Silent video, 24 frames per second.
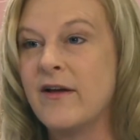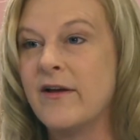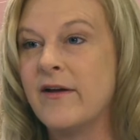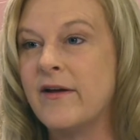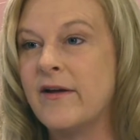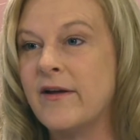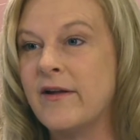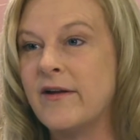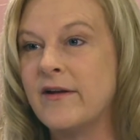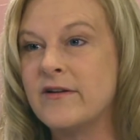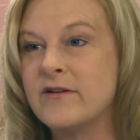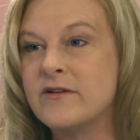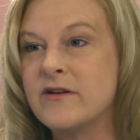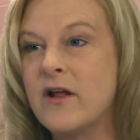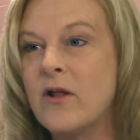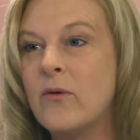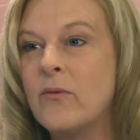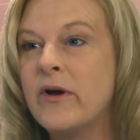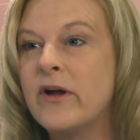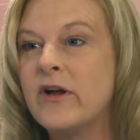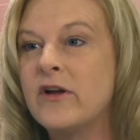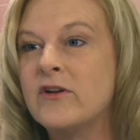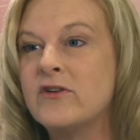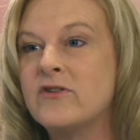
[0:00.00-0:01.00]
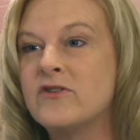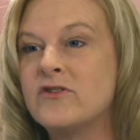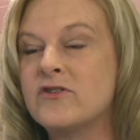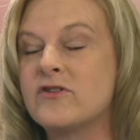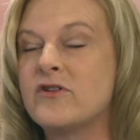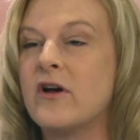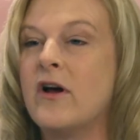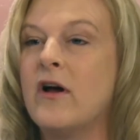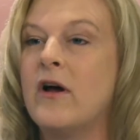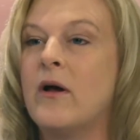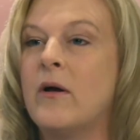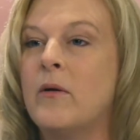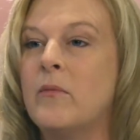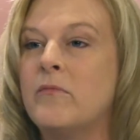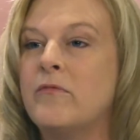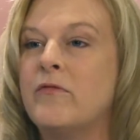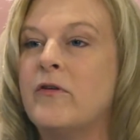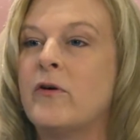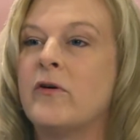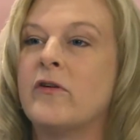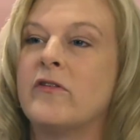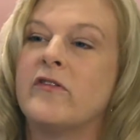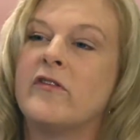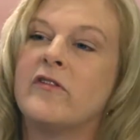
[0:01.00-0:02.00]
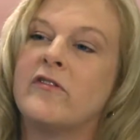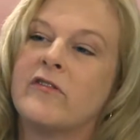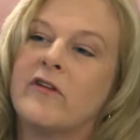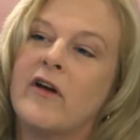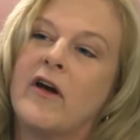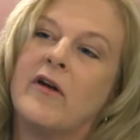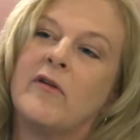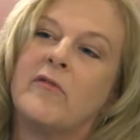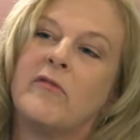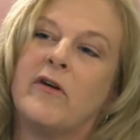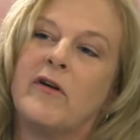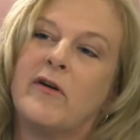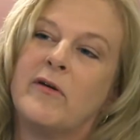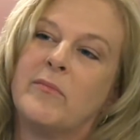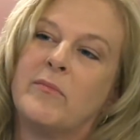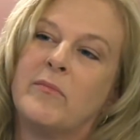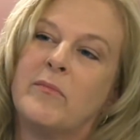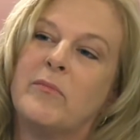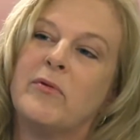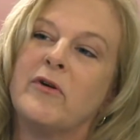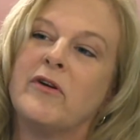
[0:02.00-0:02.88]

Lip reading: And IntelliWage focuses kind of a,